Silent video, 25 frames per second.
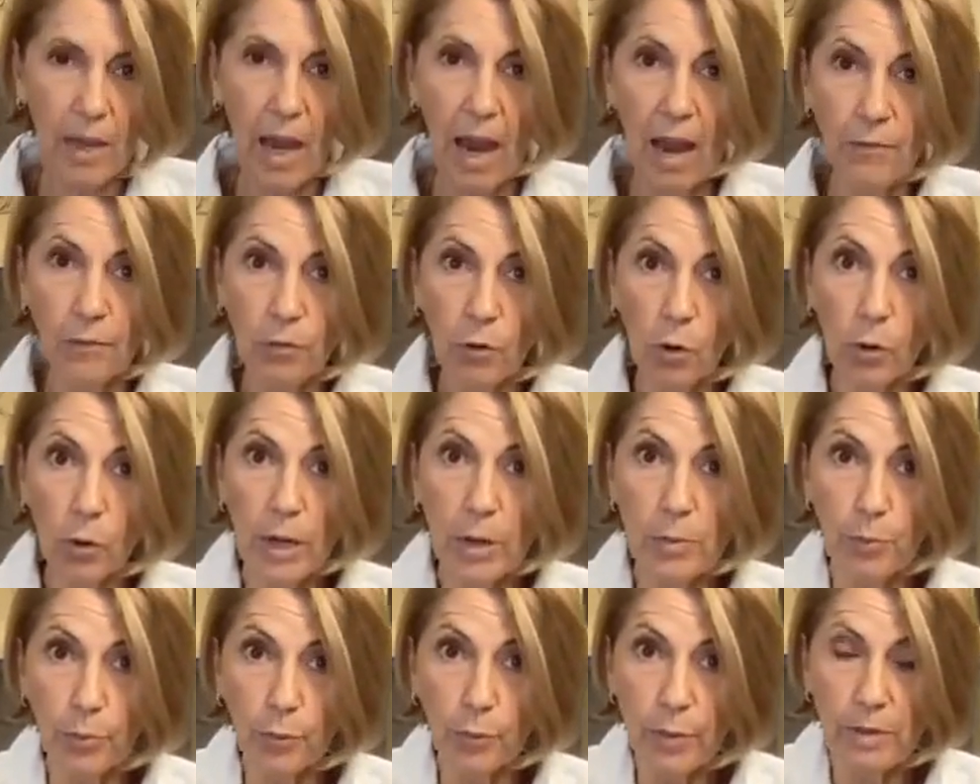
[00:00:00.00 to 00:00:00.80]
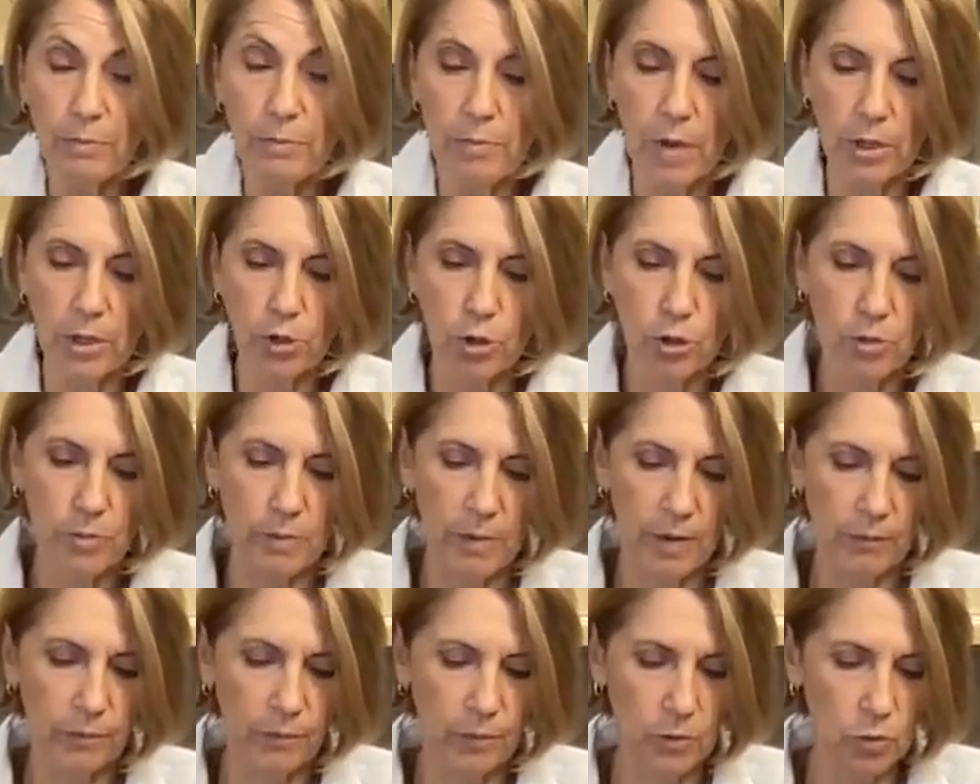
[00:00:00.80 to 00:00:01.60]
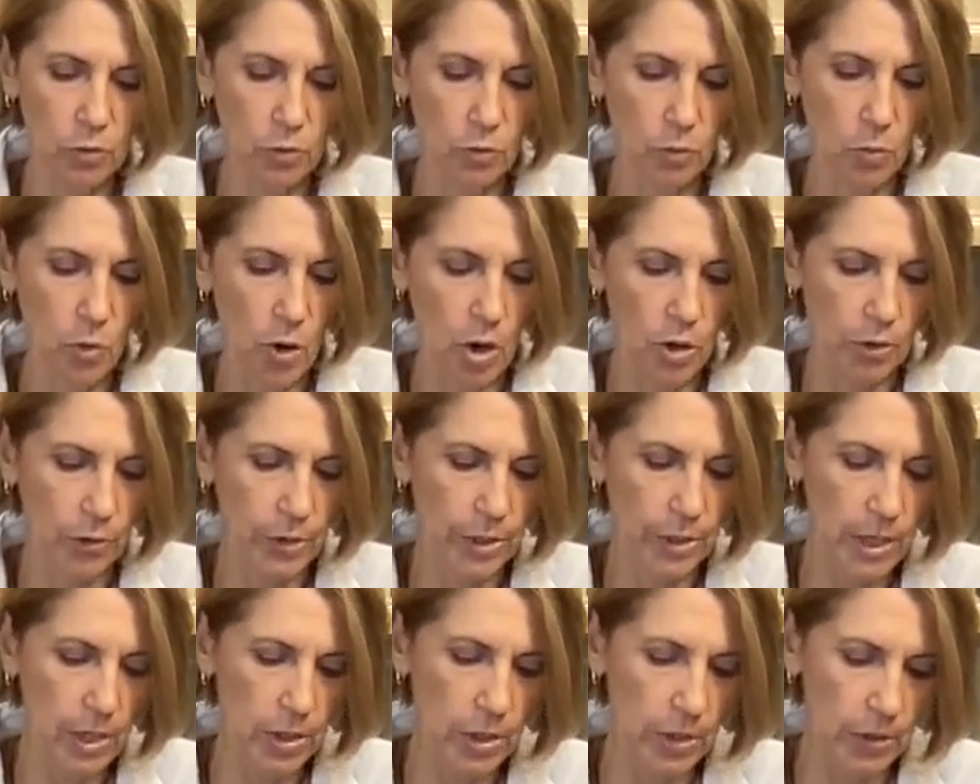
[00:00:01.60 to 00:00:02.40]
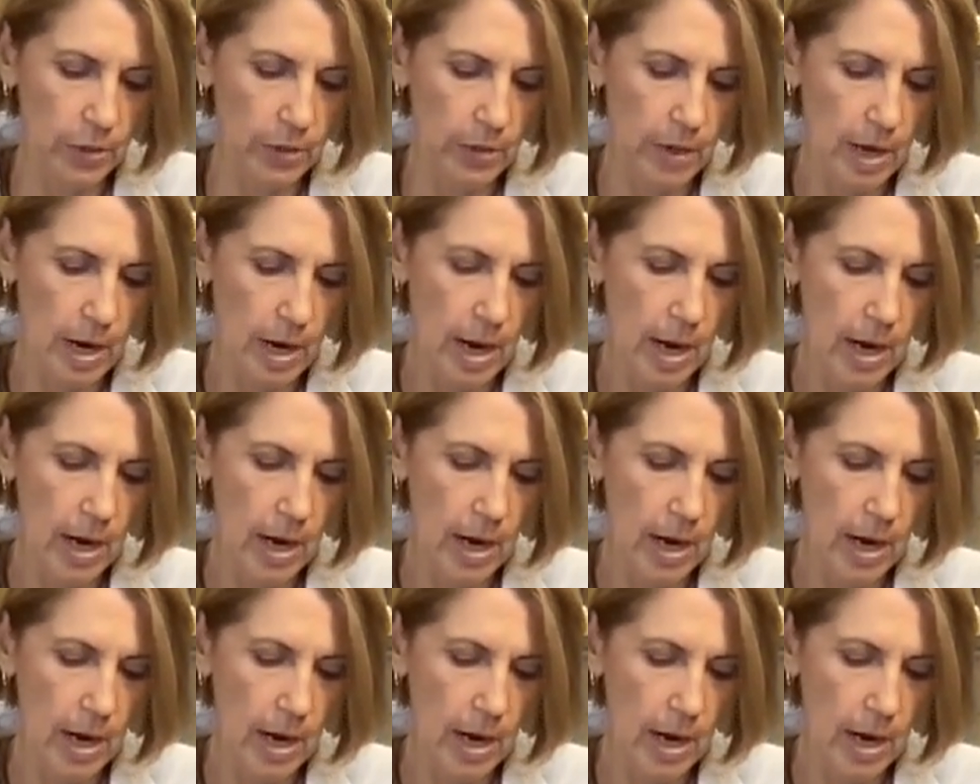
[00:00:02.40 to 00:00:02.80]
I've already pre-measured my filtered water here,